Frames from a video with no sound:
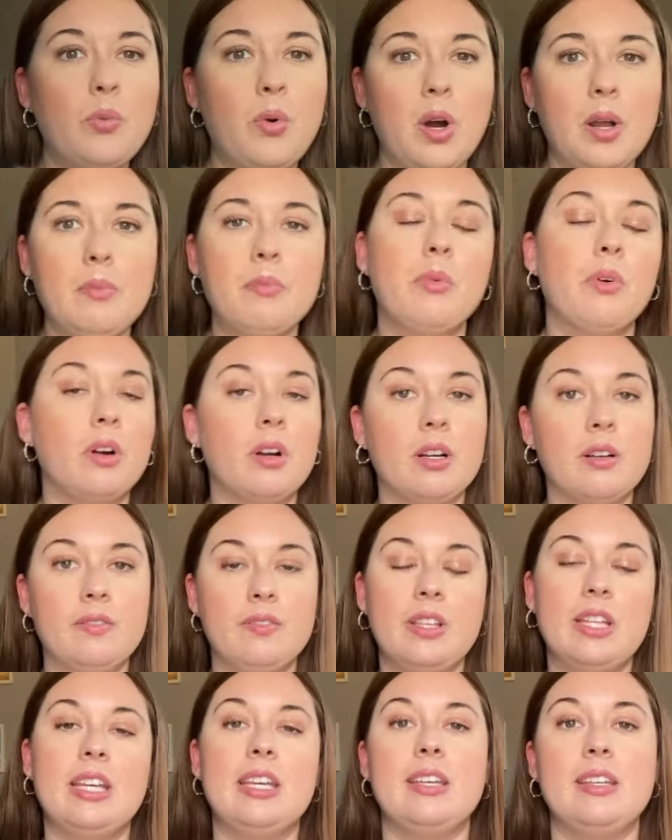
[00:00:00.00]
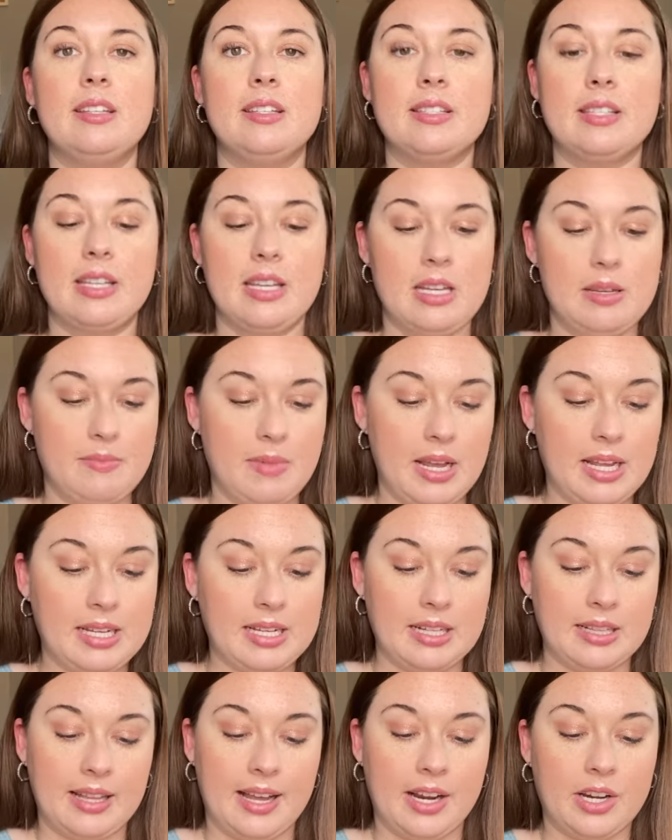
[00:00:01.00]
one more of these in my
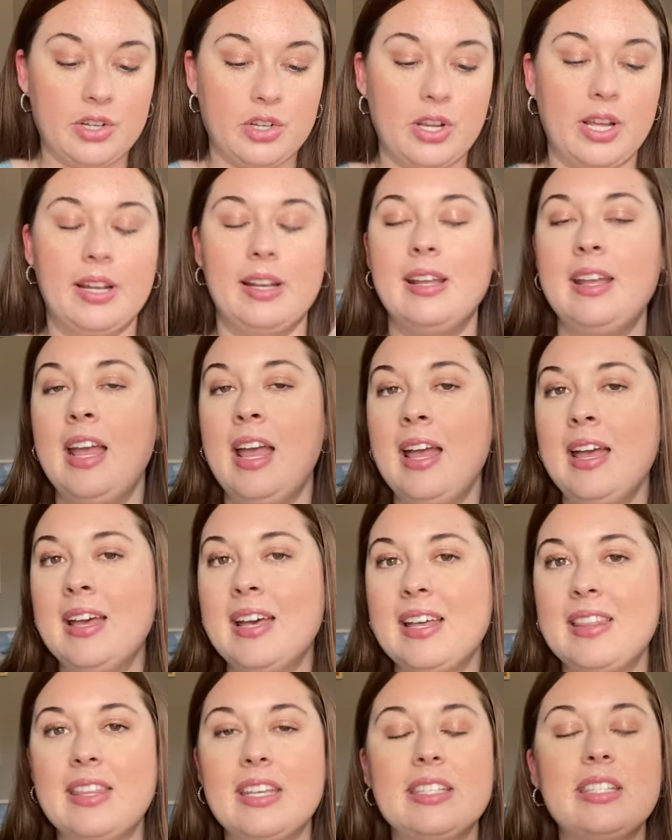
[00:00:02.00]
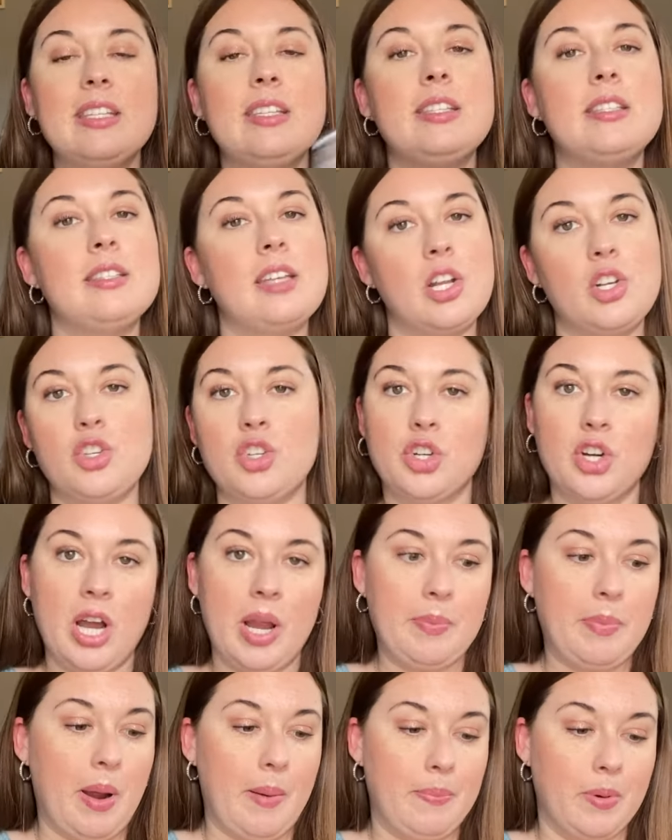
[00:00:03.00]
collection. This is such a
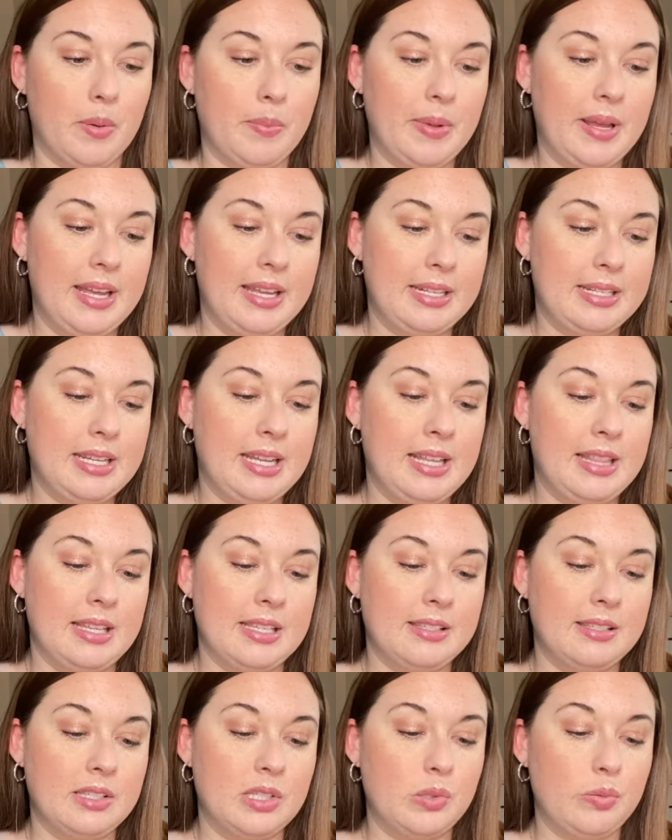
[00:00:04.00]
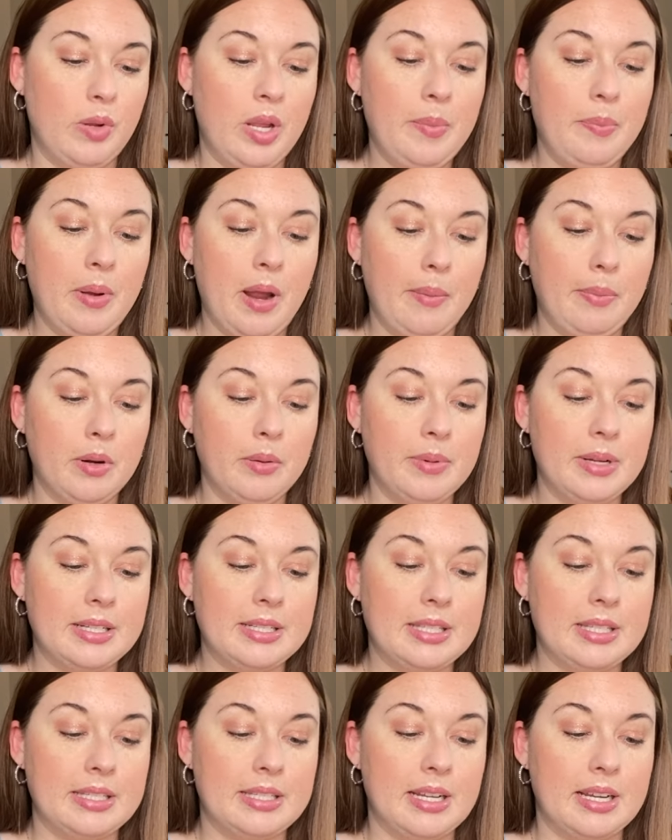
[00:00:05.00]
great peppermint. This is sweet peppermint
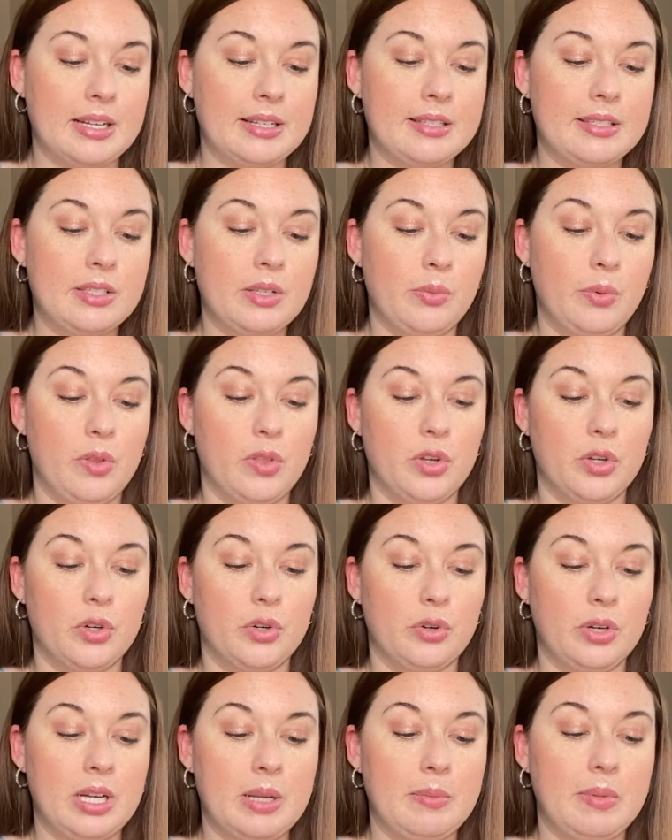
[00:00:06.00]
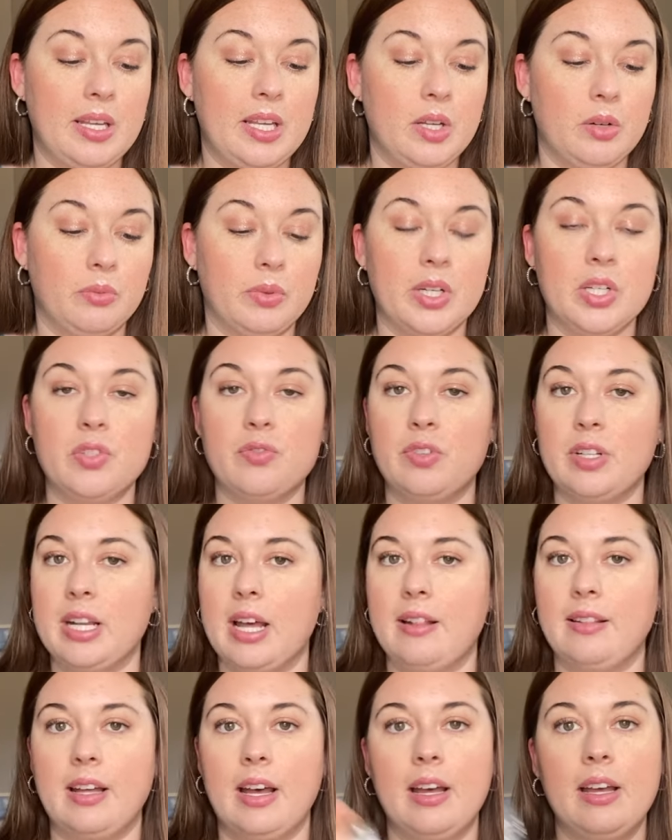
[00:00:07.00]
sticks with a creamy, rich
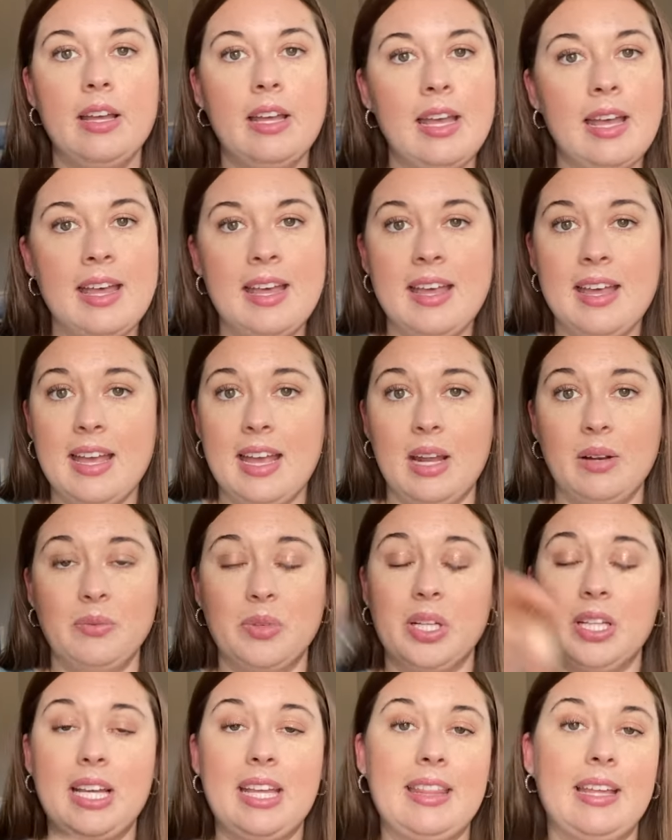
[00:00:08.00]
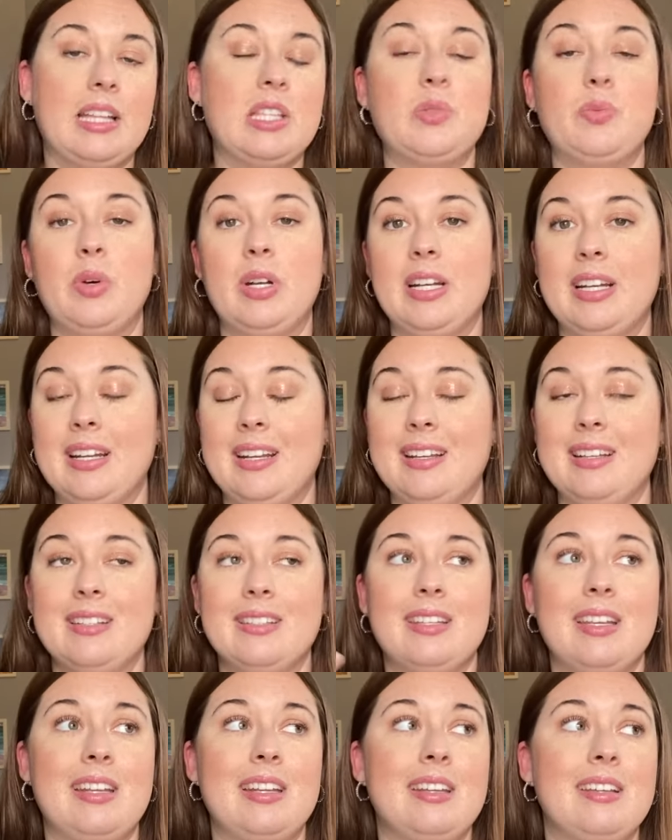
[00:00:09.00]
vanilla. And really, that's what it is.
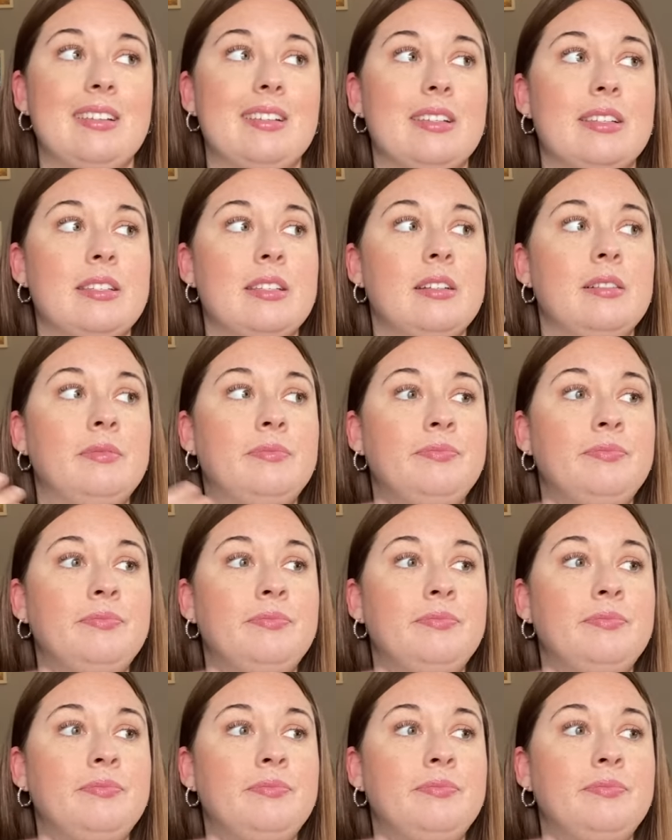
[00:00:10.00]
It is